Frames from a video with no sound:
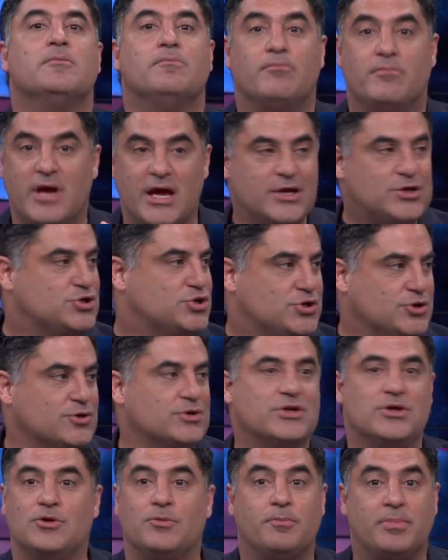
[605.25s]
make sure
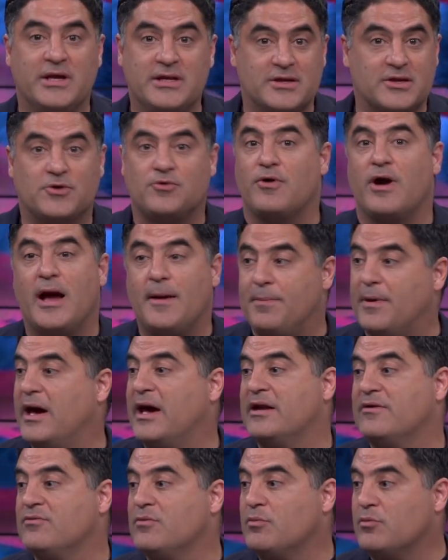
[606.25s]
that you beat the crap
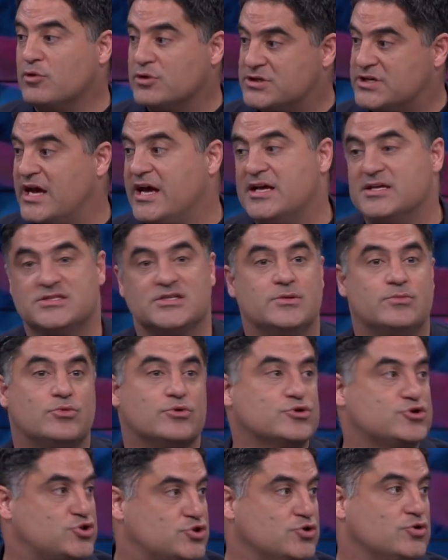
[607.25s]
out of him or tase him
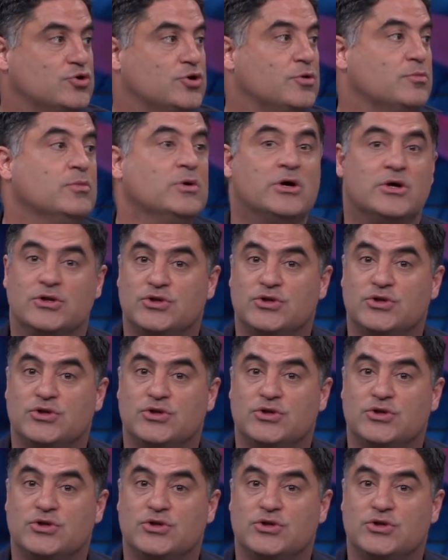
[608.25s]
or shoot him.